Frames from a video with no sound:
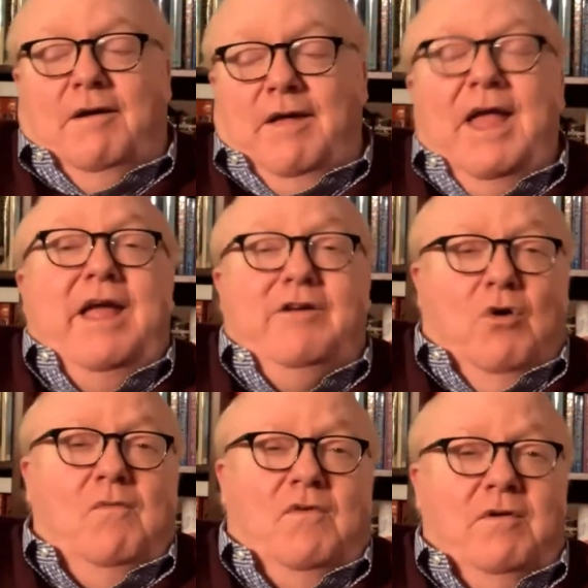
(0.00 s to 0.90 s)
uh,
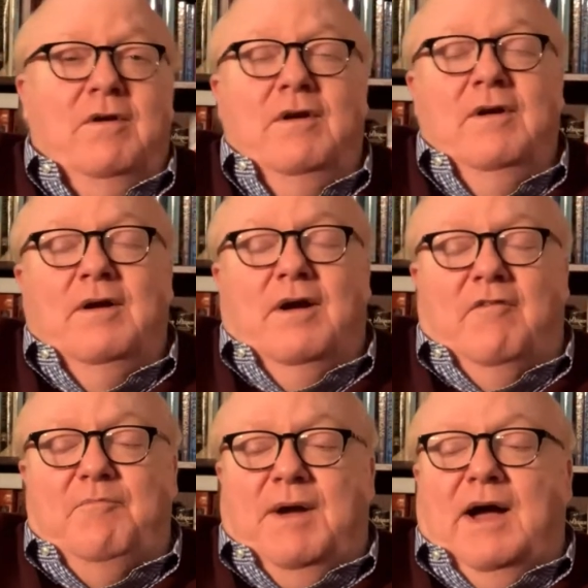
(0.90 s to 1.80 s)
handover
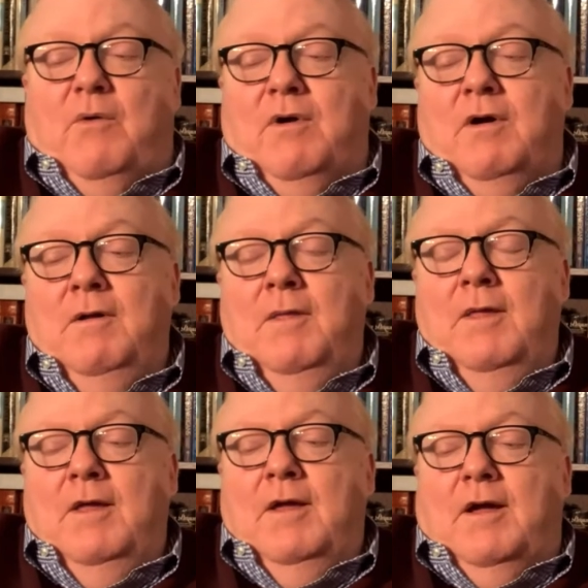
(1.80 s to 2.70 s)
of power.
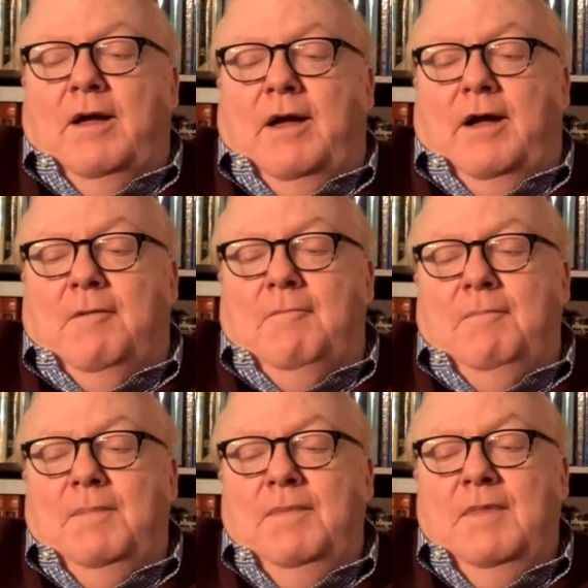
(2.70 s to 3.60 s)

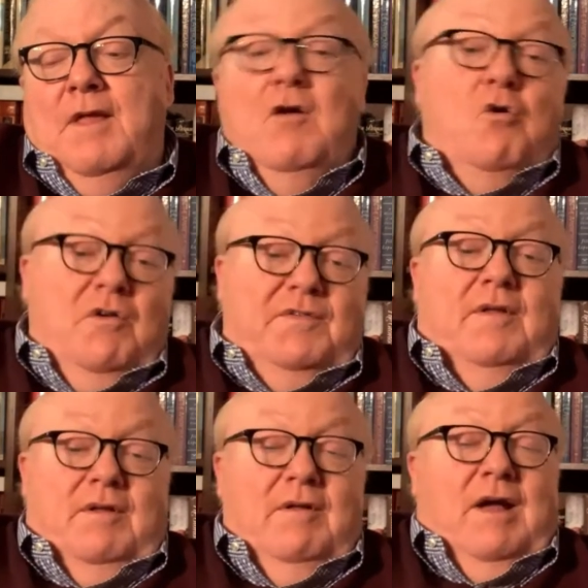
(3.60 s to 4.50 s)
Um, of
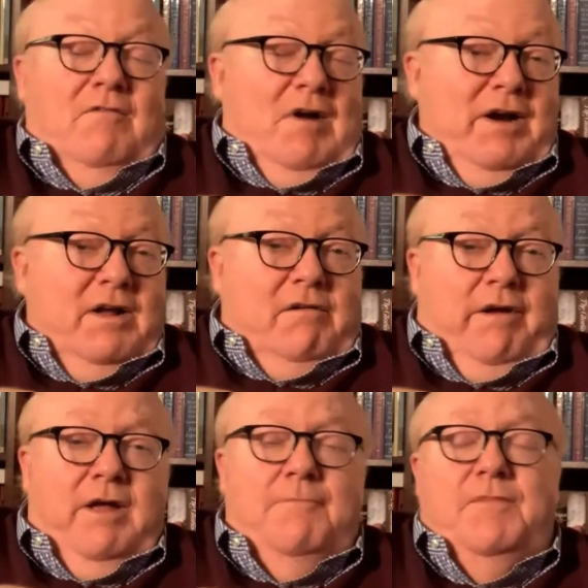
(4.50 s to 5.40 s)
course,
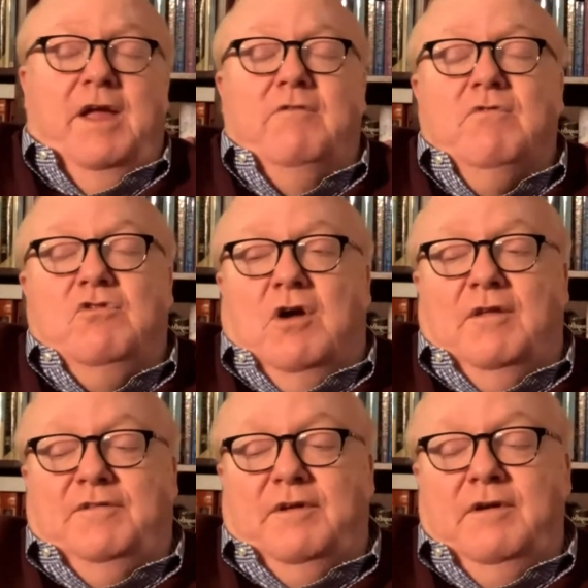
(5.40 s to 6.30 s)
ironically, Andrew
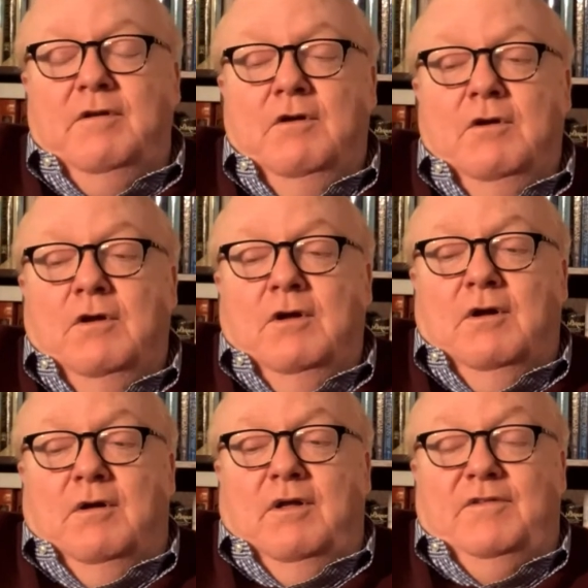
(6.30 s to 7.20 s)
Johnson
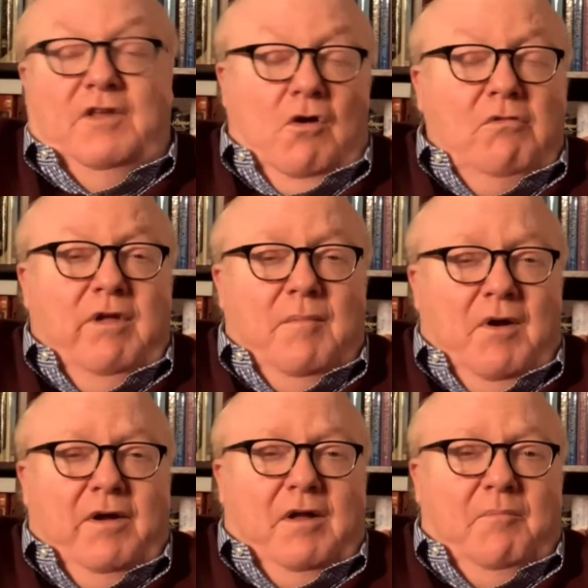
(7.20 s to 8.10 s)
is the only
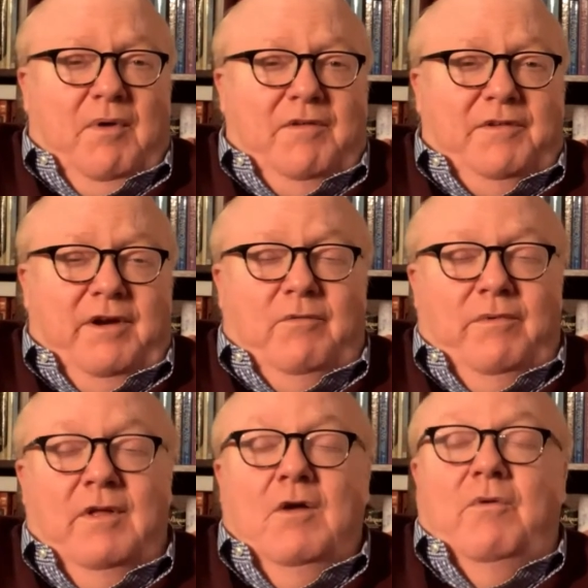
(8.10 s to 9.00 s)
American president.
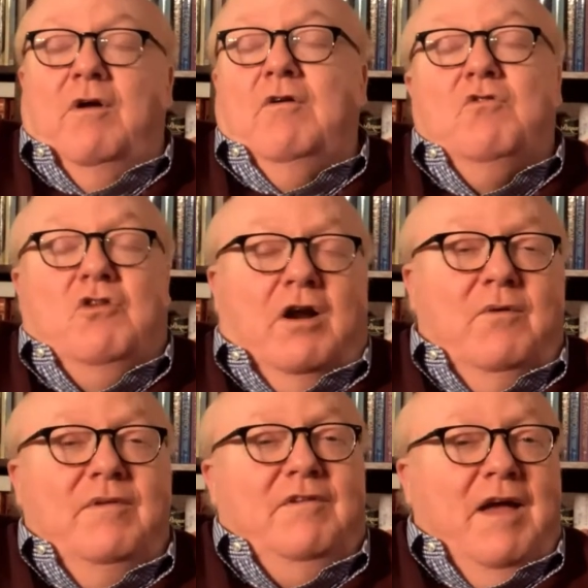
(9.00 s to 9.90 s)
We all know
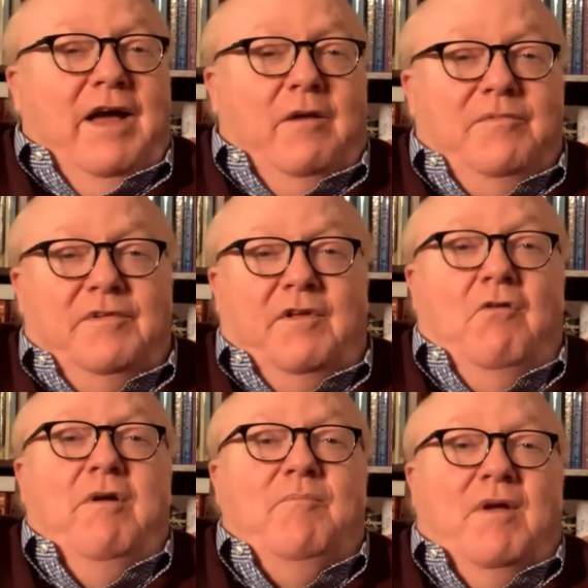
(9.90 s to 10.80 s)
John Quincy Adams is
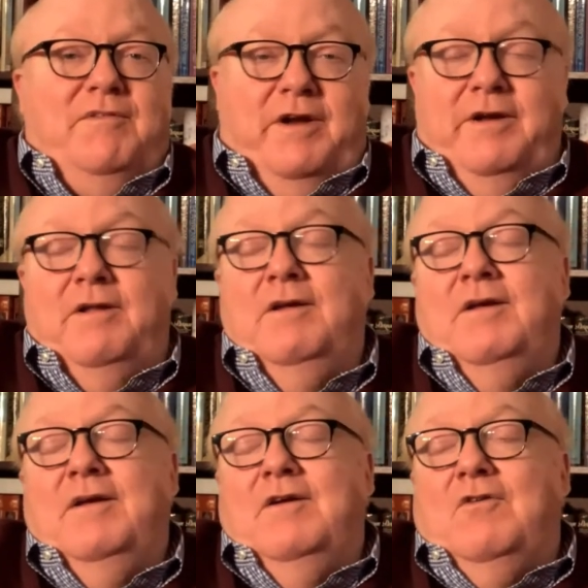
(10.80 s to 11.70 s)
the only president
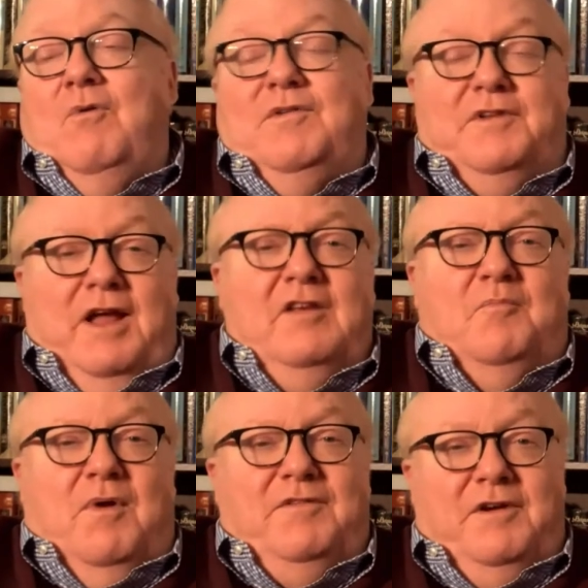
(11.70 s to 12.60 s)
who was an
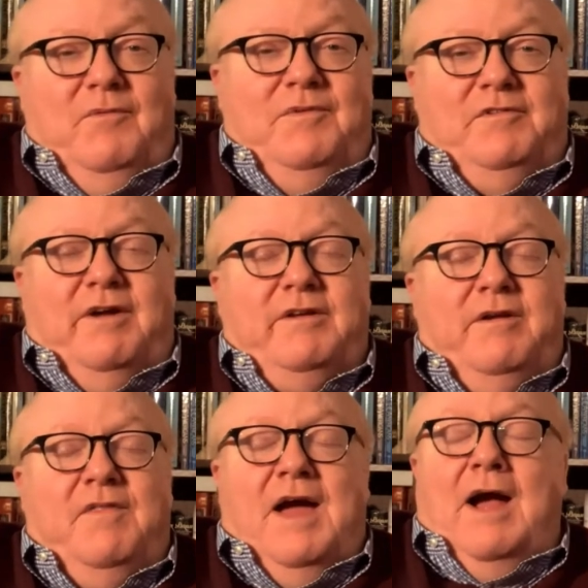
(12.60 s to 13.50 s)
ex-president was
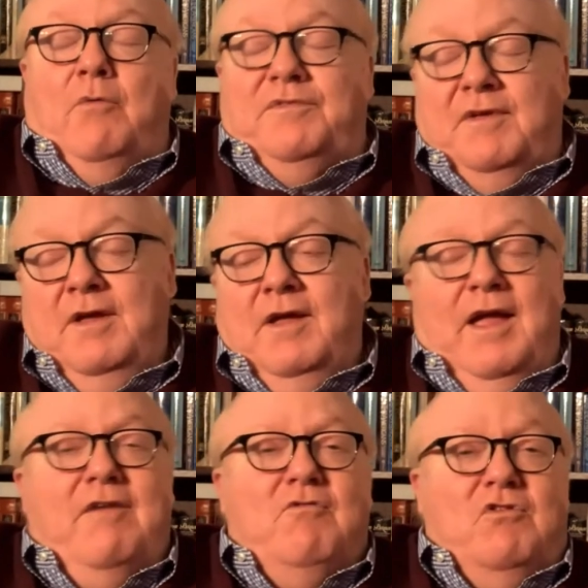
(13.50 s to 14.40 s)
elected to the House.
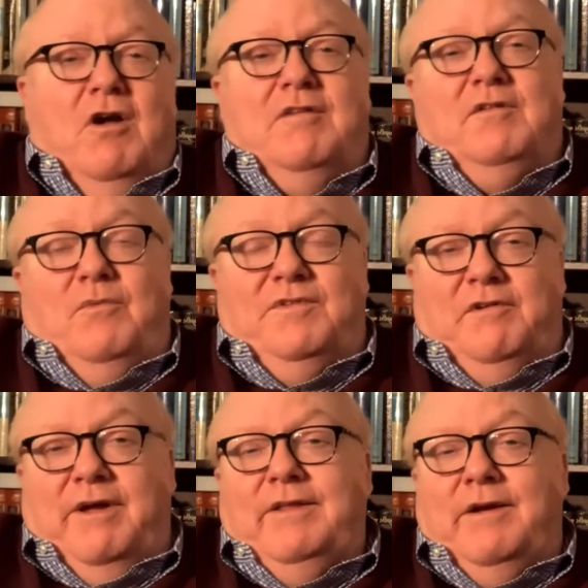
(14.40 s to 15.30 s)
Andrew Johnson was
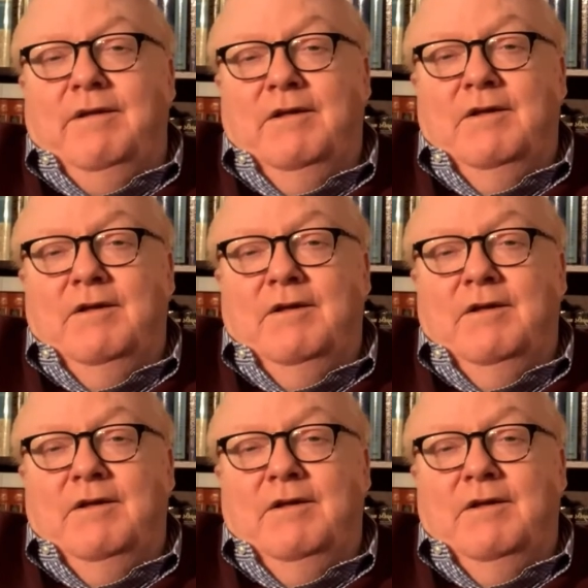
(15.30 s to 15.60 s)
elected